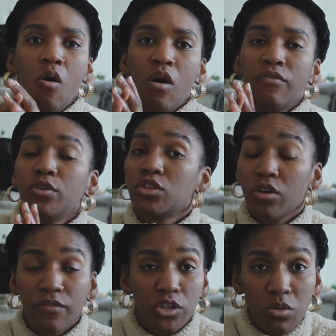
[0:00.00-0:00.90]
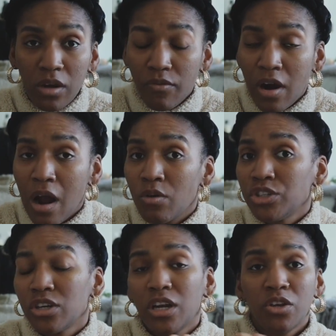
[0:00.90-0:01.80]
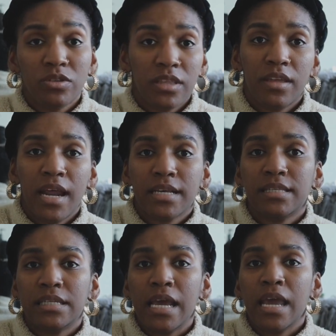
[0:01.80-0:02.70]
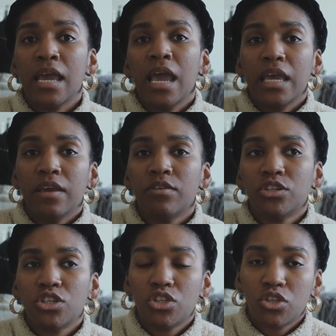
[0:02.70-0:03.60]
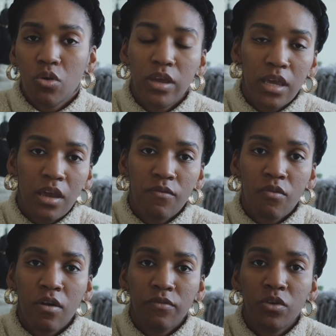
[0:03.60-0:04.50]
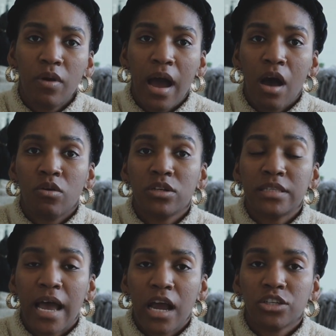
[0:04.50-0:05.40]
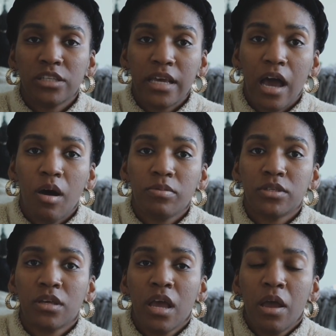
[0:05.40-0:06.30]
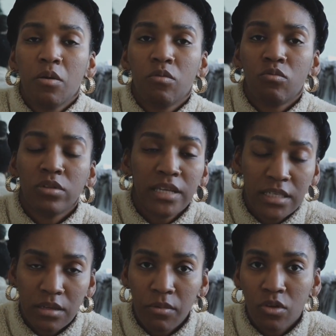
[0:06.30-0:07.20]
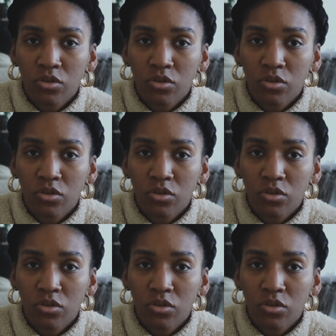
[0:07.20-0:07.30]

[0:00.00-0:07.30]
or if you soak it for 24 hours, you're gonna use it the next day. Even just soaking it for a few hours actually helps release some of